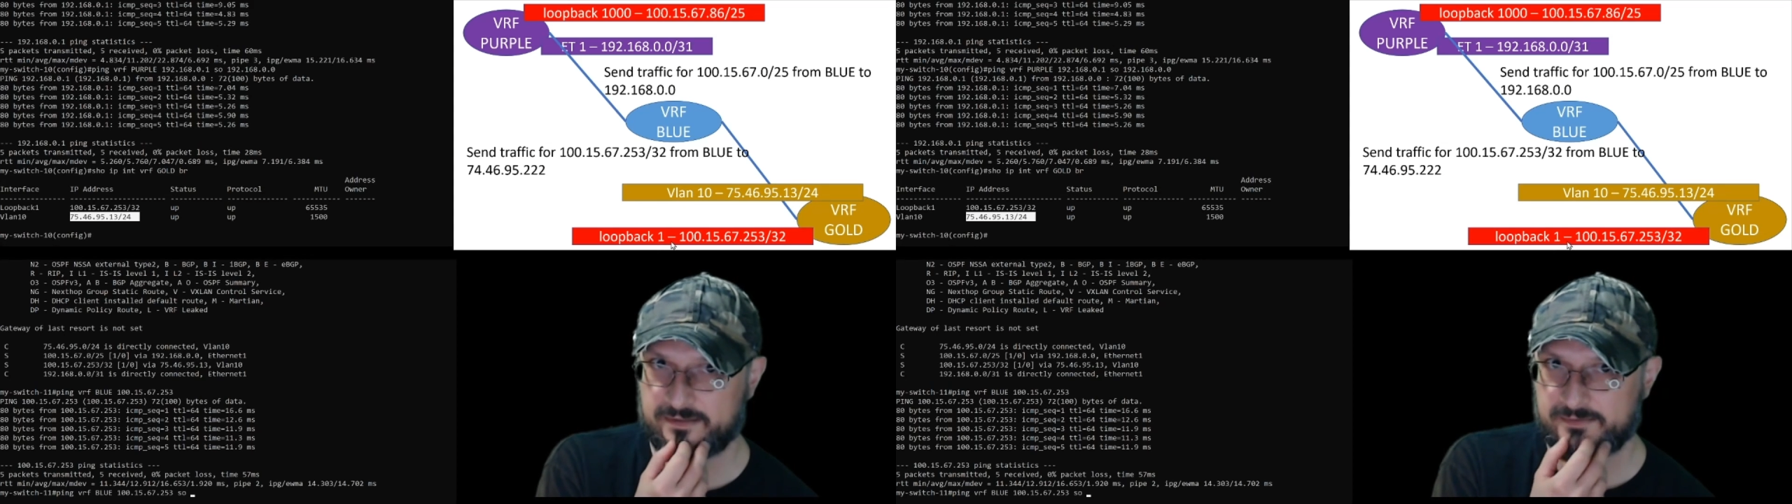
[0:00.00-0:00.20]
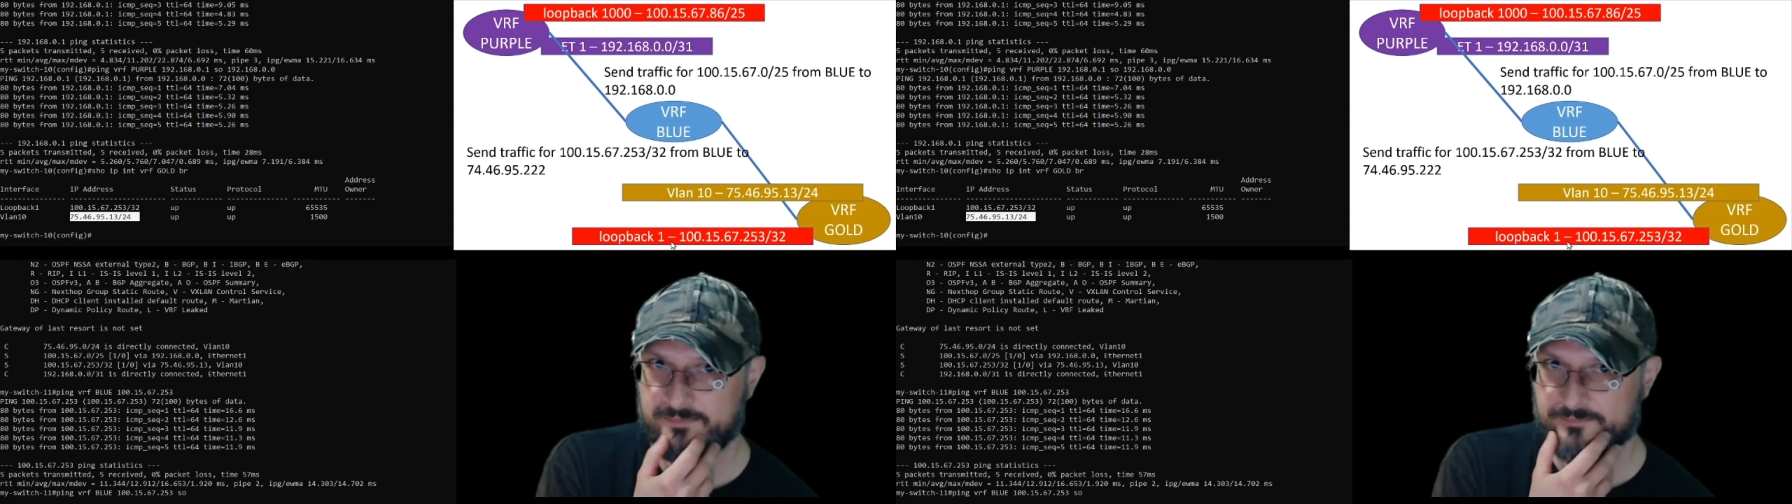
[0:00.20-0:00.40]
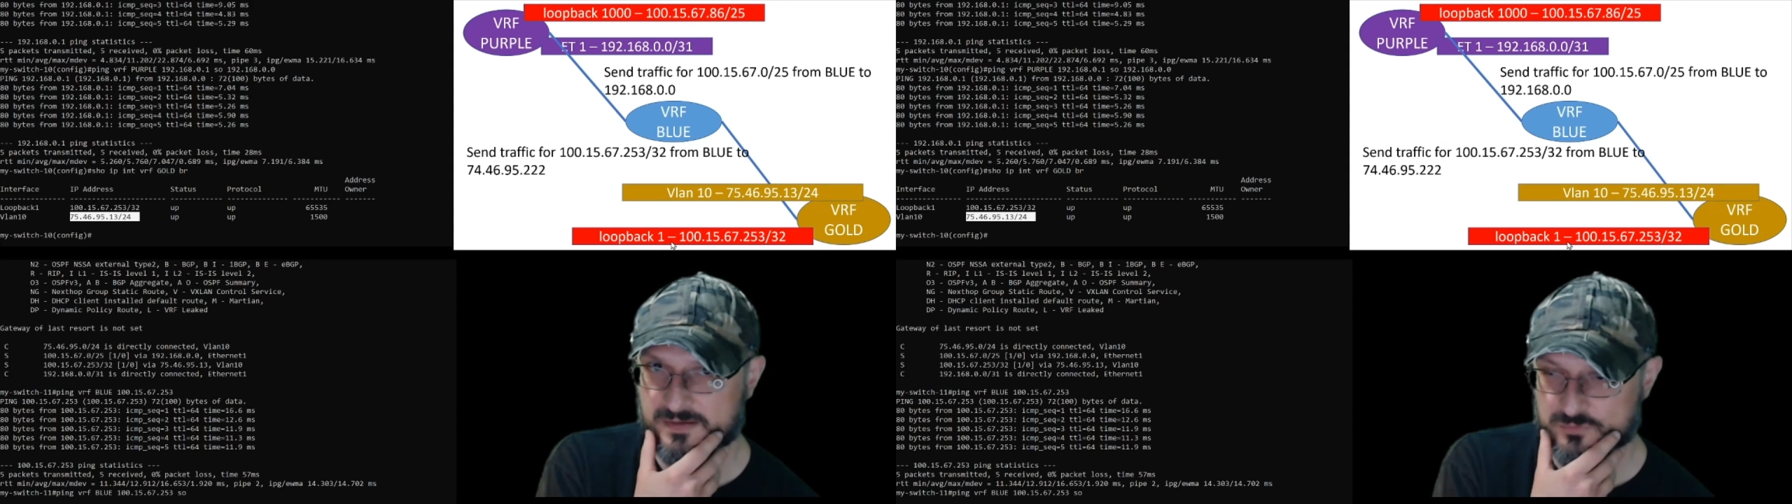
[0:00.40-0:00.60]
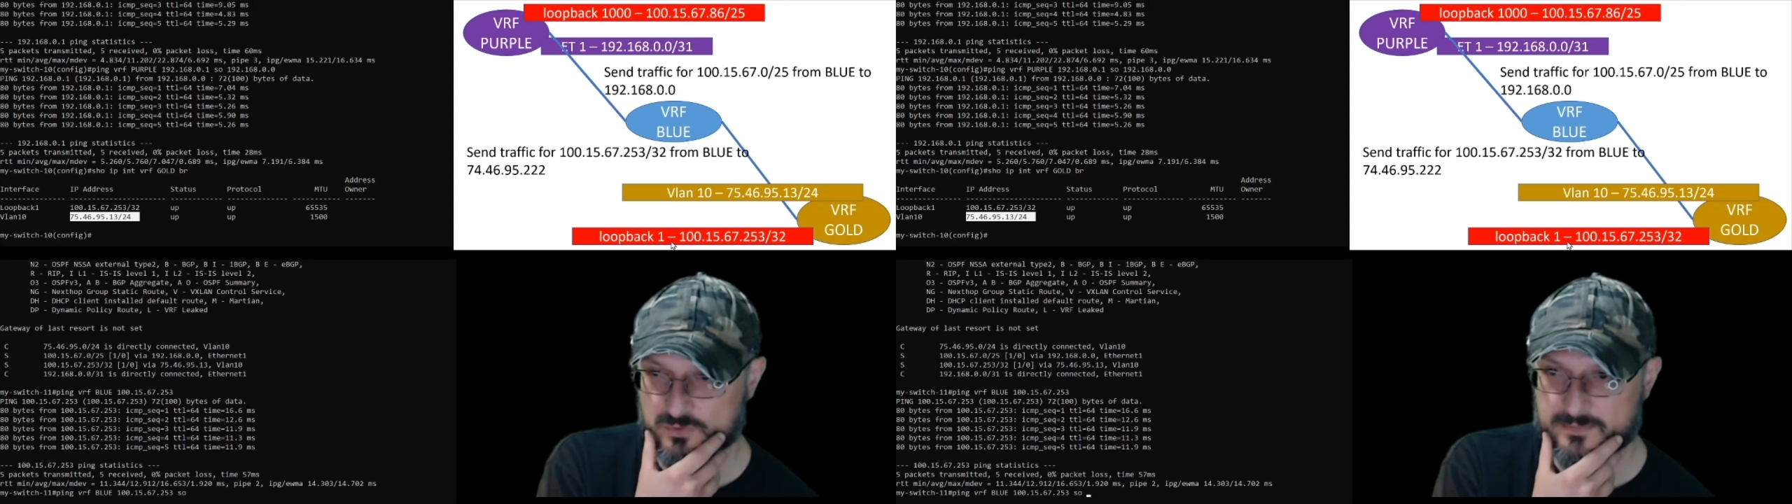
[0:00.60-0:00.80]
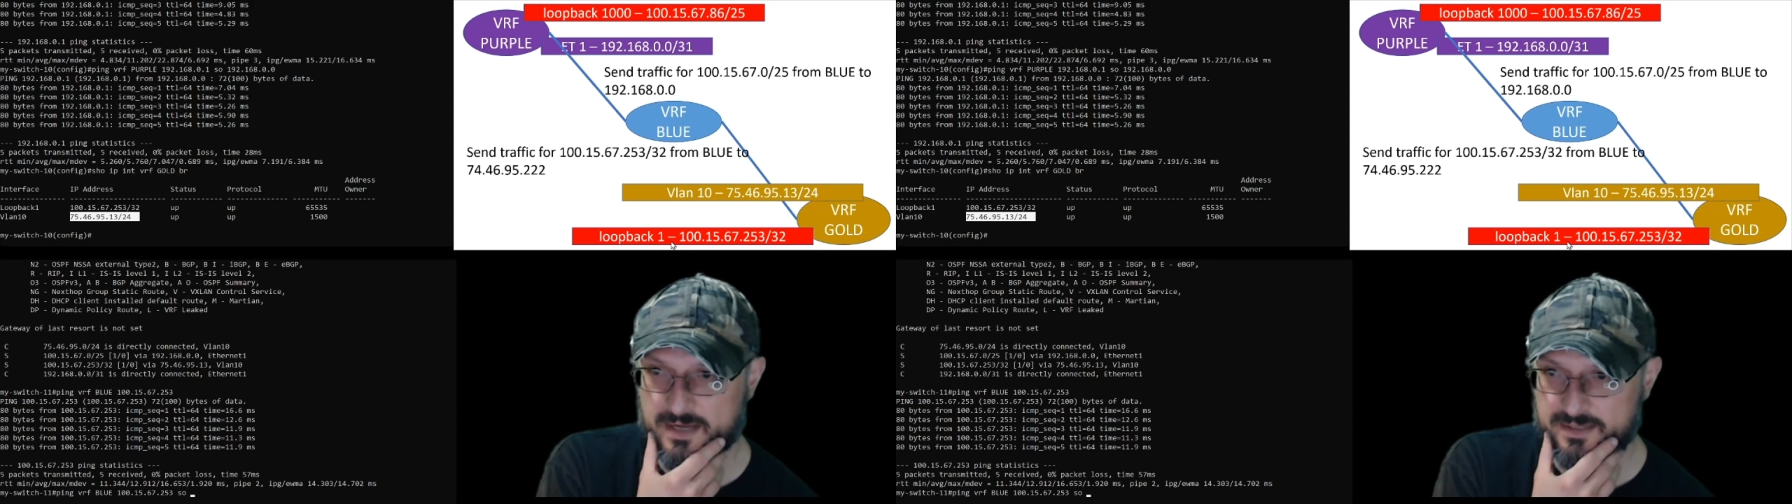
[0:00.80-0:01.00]
Even though I'm
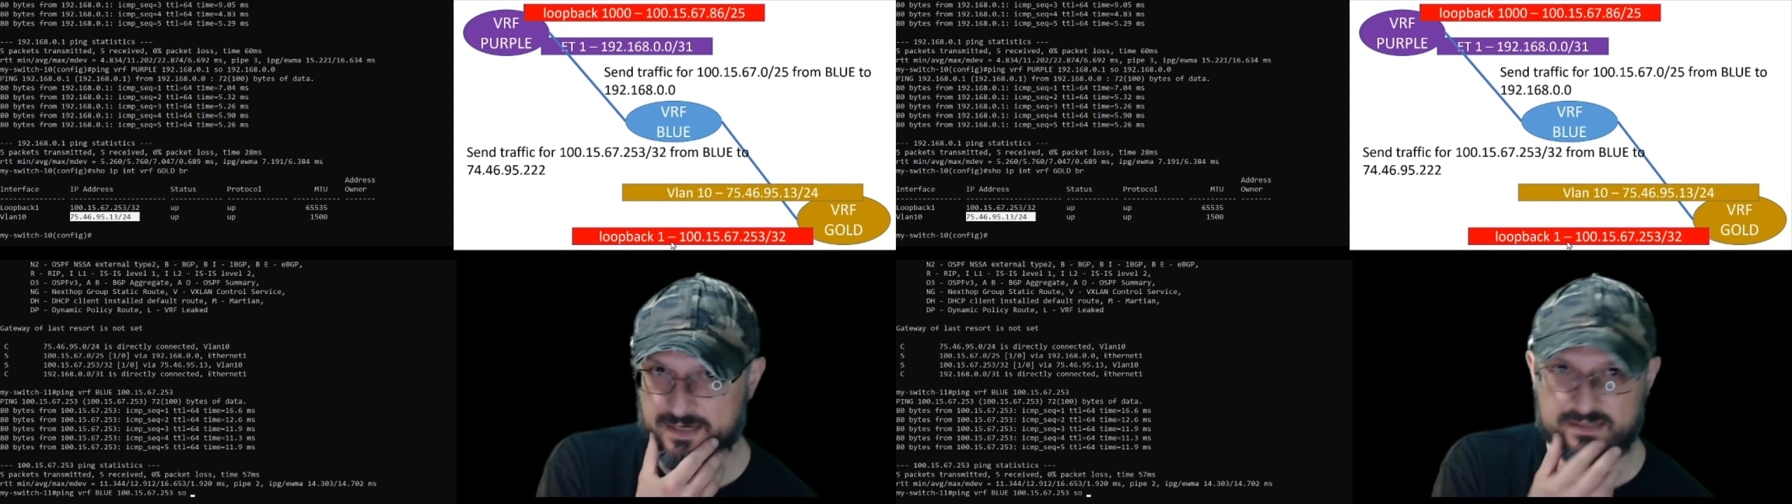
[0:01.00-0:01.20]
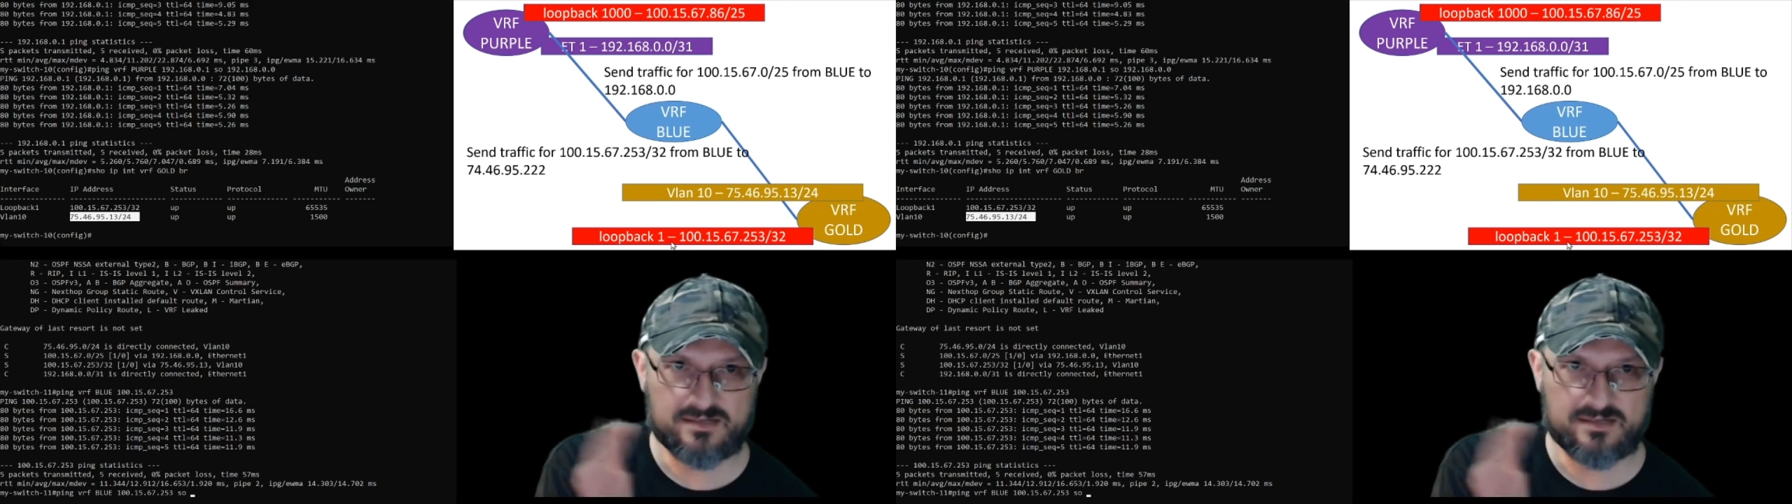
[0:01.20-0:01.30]
not connected,